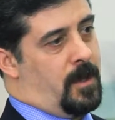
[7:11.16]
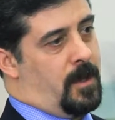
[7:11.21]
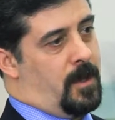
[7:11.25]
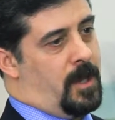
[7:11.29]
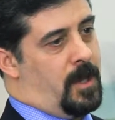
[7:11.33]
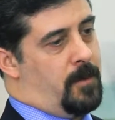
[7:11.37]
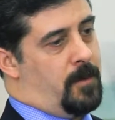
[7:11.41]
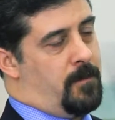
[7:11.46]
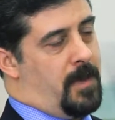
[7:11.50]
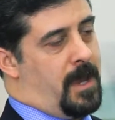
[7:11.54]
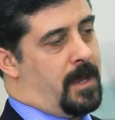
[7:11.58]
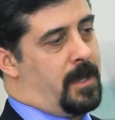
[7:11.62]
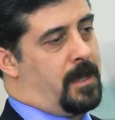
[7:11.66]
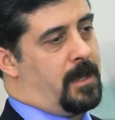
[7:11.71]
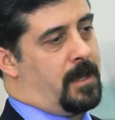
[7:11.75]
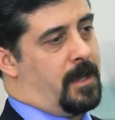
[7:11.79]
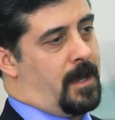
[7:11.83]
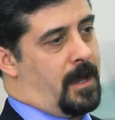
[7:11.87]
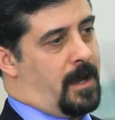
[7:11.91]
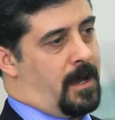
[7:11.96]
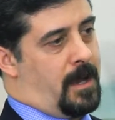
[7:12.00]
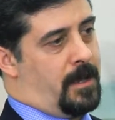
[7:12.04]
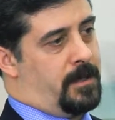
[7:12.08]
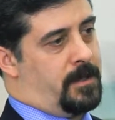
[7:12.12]
in making
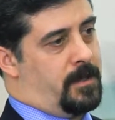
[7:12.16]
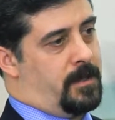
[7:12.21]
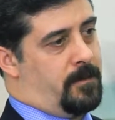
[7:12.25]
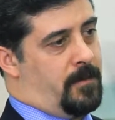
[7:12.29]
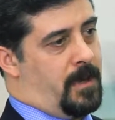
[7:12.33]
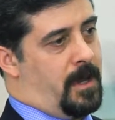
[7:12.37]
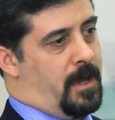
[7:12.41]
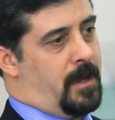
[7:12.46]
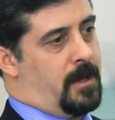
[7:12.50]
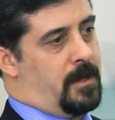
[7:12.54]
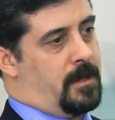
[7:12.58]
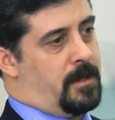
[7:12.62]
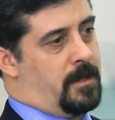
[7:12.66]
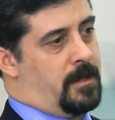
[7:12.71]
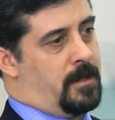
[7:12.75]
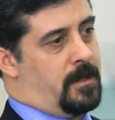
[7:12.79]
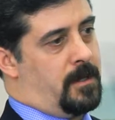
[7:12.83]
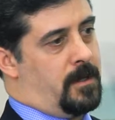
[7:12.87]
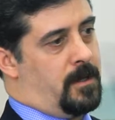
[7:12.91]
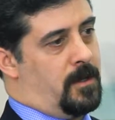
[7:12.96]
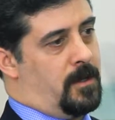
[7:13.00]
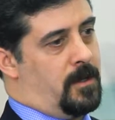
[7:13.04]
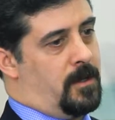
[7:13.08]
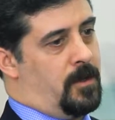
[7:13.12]
it on demand,
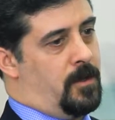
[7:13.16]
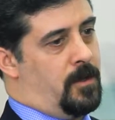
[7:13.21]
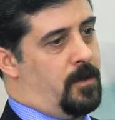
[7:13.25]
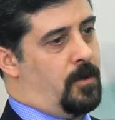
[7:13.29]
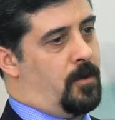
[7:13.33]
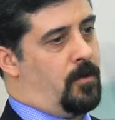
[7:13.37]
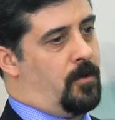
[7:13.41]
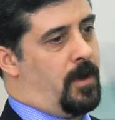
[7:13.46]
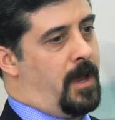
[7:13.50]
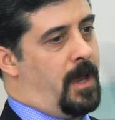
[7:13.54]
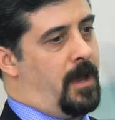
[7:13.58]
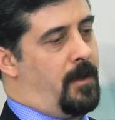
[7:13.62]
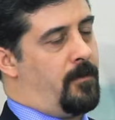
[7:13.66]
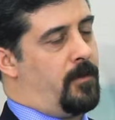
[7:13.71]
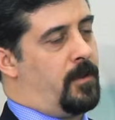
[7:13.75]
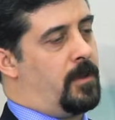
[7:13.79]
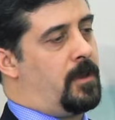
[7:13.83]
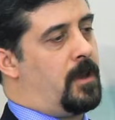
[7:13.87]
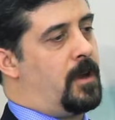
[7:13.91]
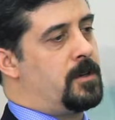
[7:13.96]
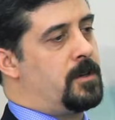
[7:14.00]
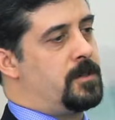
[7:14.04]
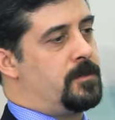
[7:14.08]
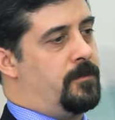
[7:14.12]
you don't have a
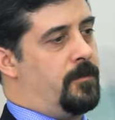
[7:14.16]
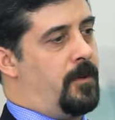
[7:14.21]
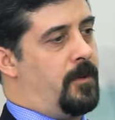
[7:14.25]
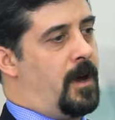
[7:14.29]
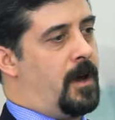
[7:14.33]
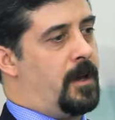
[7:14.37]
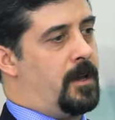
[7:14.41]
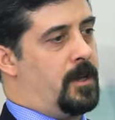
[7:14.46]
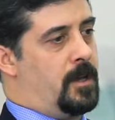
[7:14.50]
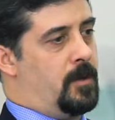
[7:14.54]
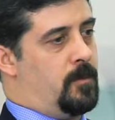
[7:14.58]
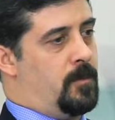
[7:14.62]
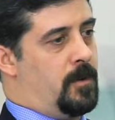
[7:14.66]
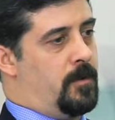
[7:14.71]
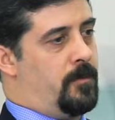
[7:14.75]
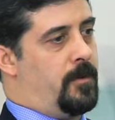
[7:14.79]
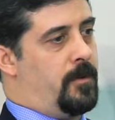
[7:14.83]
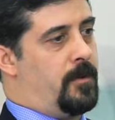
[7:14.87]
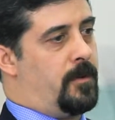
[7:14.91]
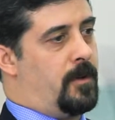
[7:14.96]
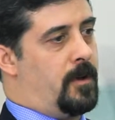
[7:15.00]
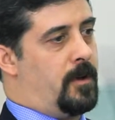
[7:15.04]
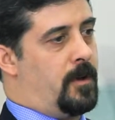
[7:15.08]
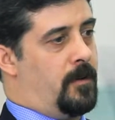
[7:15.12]
large volume of
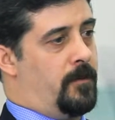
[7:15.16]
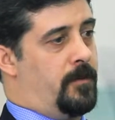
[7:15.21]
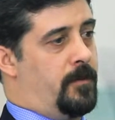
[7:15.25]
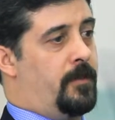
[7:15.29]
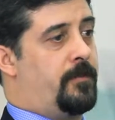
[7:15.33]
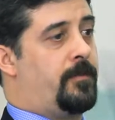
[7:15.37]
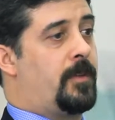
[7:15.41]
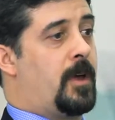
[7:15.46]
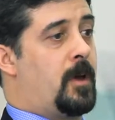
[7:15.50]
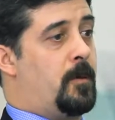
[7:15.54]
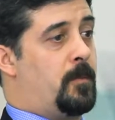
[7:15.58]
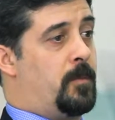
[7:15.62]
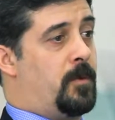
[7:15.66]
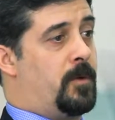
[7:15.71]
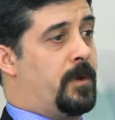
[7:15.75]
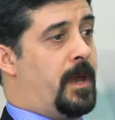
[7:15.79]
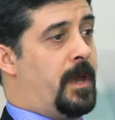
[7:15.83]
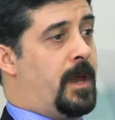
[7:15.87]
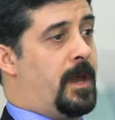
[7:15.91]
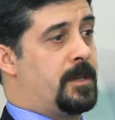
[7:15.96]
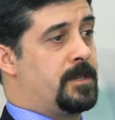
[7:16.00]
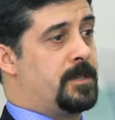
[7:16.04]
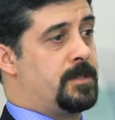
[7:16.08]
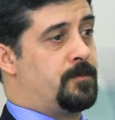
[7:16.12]
the flammable
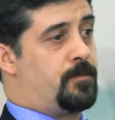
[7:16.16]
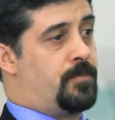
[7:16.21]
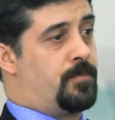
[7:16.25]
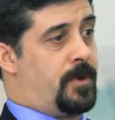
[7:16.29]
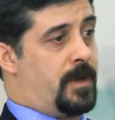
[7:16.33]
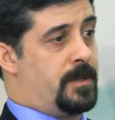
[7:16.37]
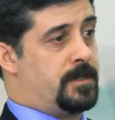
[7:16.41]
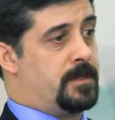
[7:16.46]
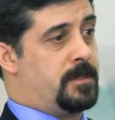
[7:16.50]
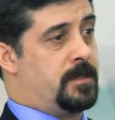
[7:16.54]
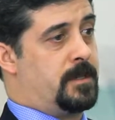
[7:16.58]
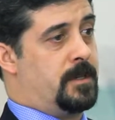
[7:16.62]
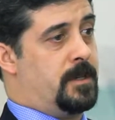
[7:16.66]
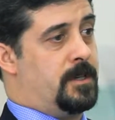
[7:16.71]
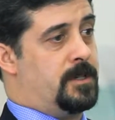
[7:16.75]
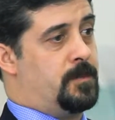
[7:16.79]
gas present.